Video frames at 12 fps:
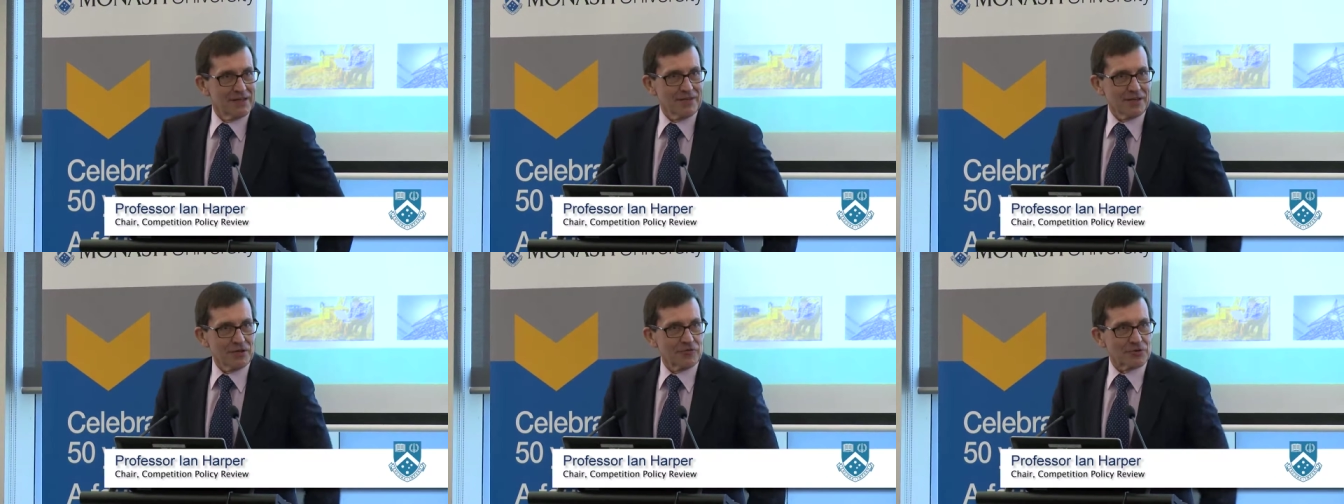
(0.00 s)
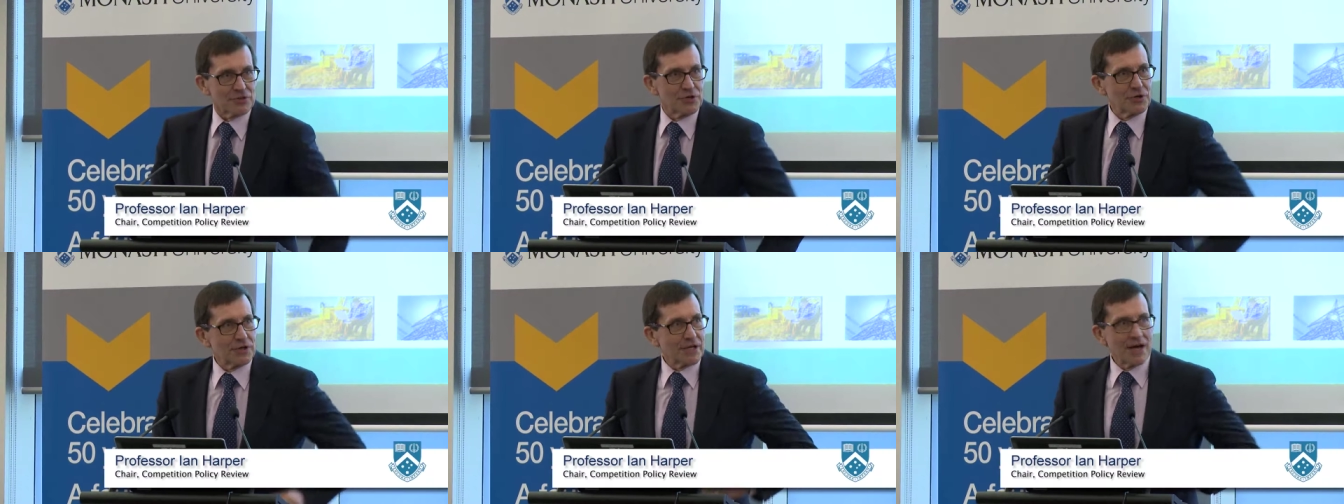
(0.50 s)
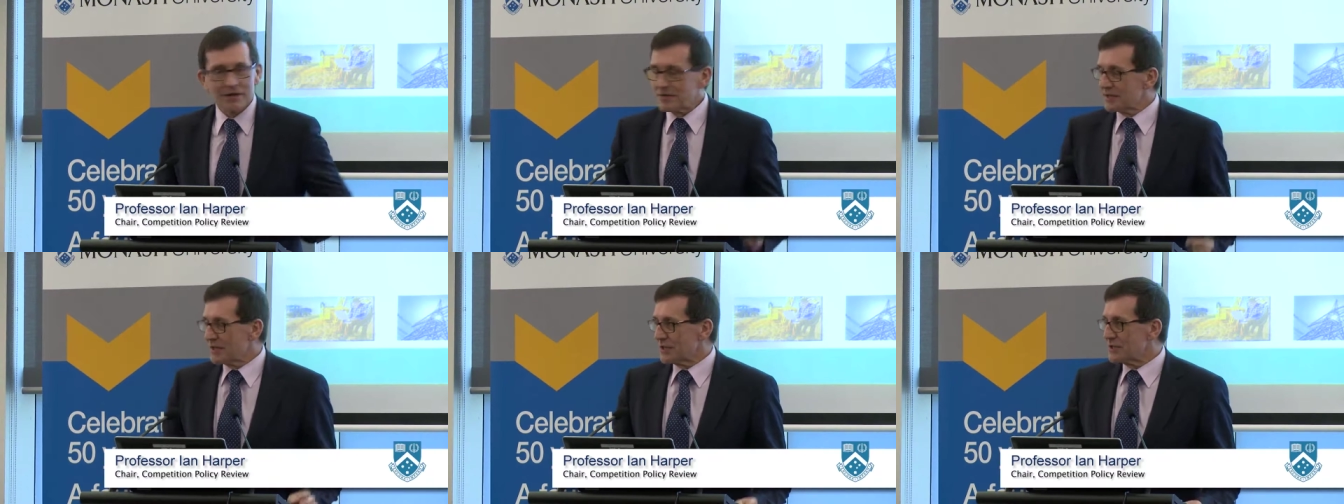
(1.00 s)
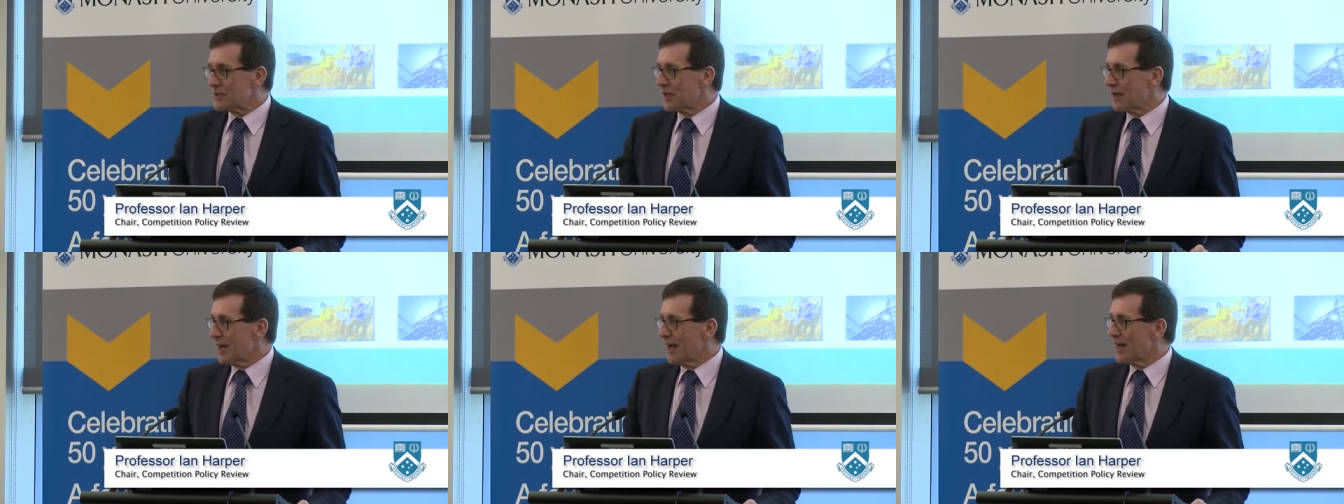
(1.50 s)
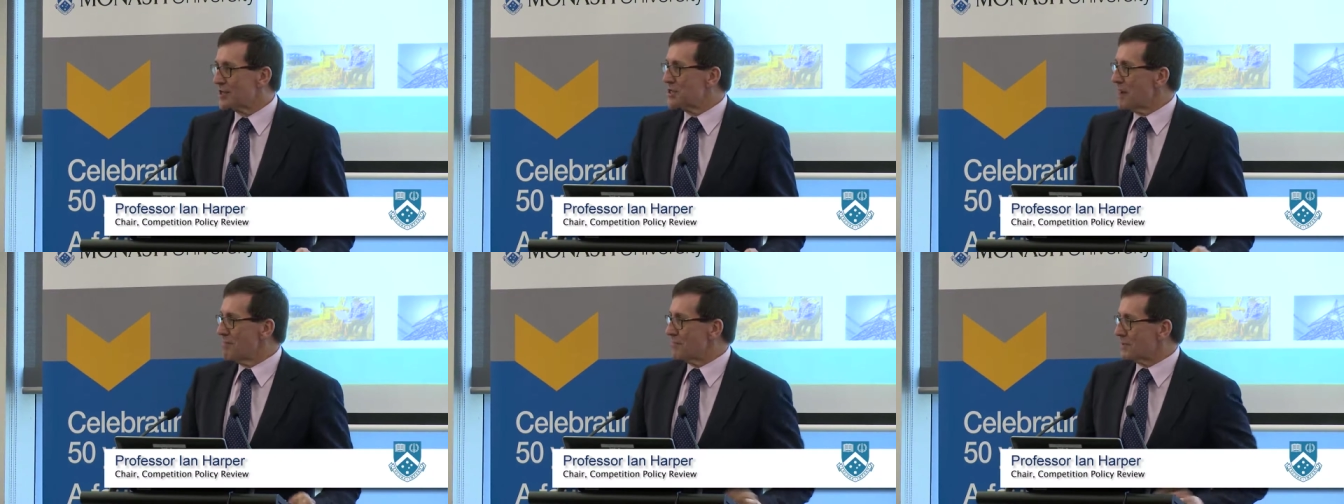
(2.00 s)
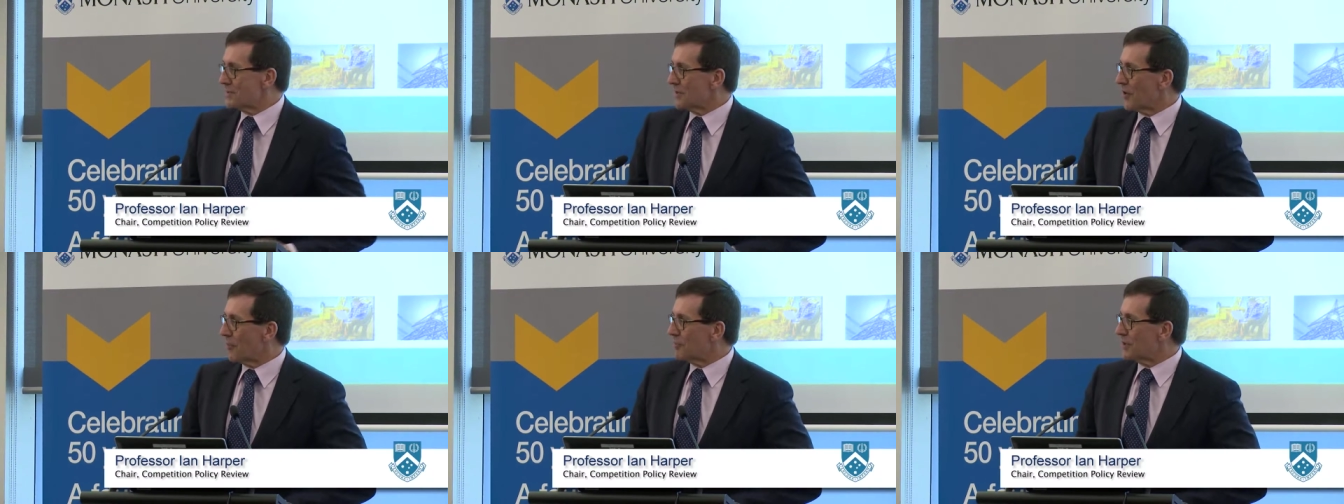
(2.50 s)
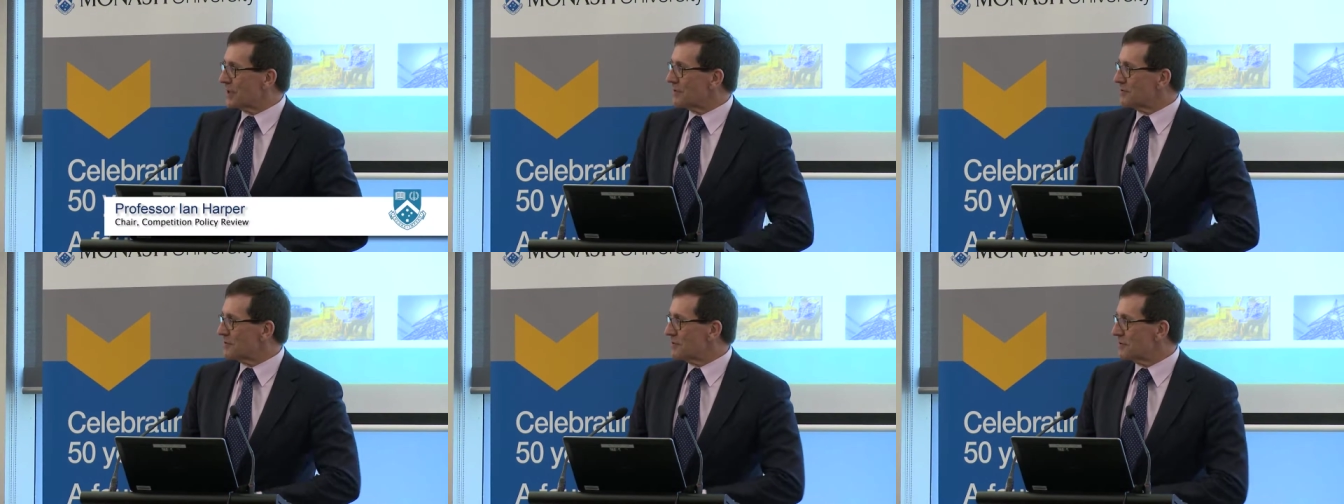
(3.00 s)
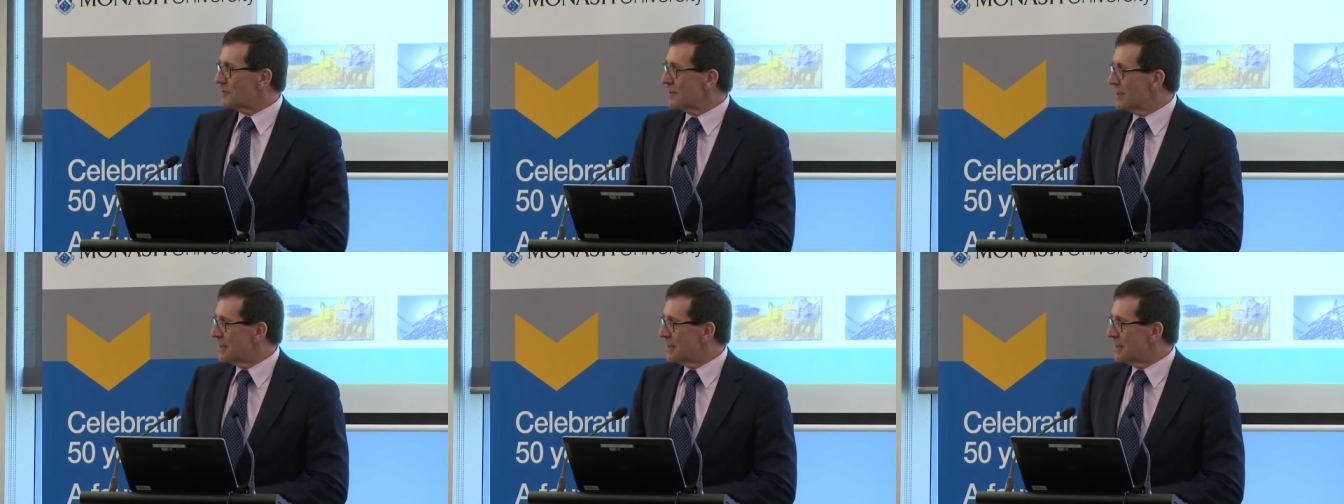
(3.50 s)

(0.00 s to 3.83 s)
Thank you for turning out in such large numbers and opting to